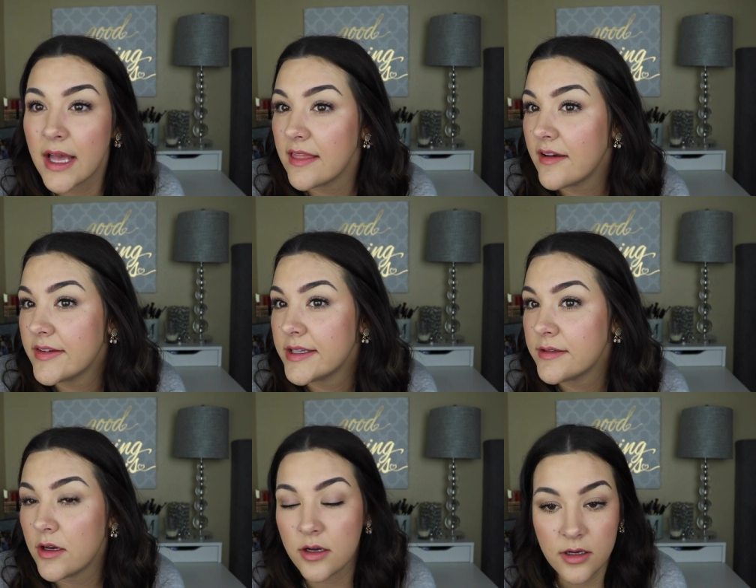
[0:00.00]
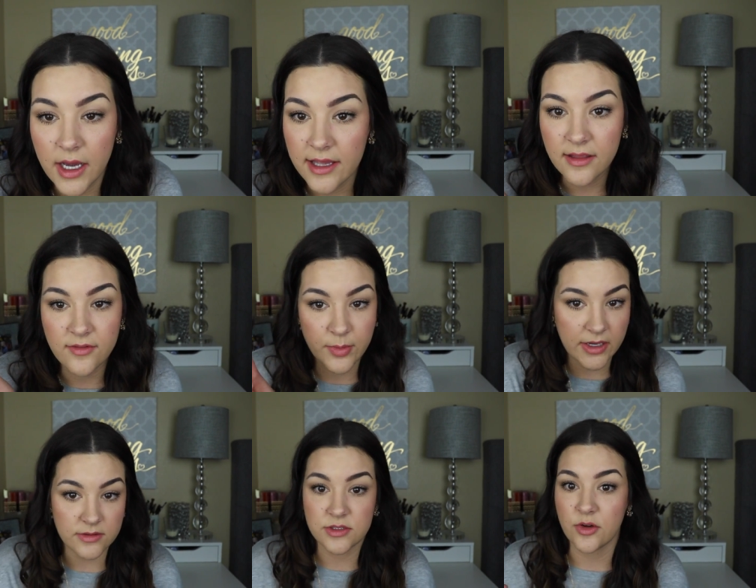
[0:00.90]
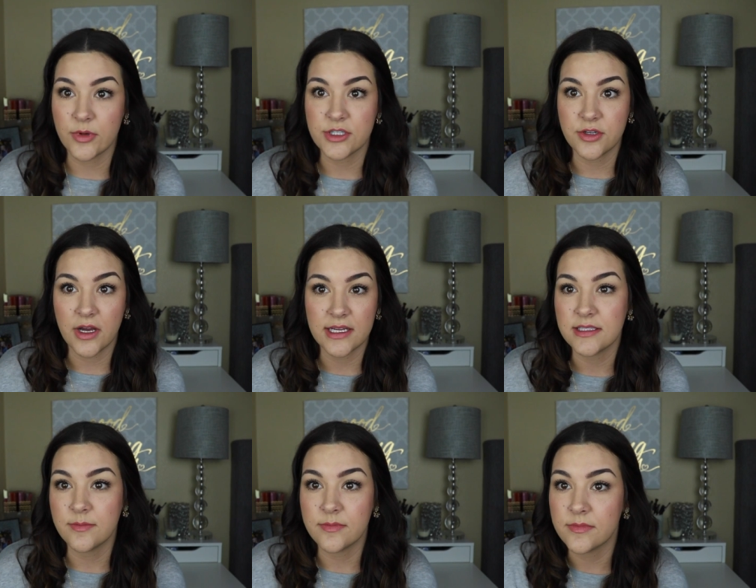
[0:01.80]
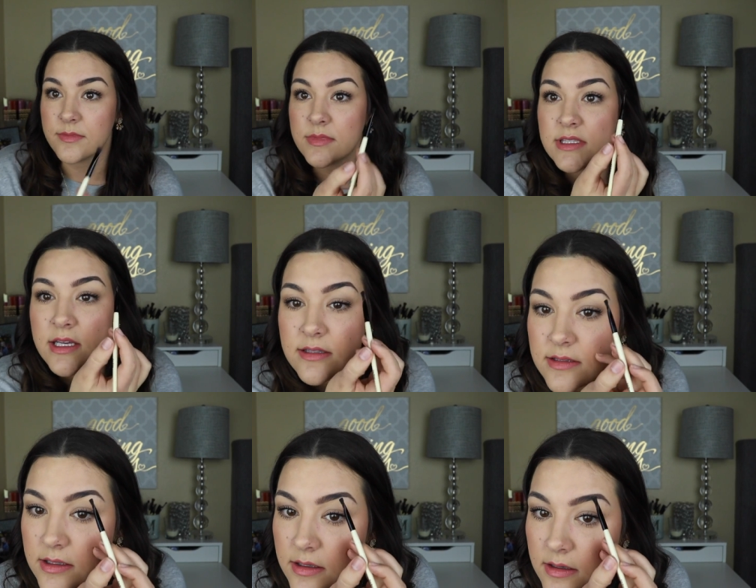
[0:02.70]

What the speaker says: Love it. Oh, I love brows so much, you guys. I'm obsessed.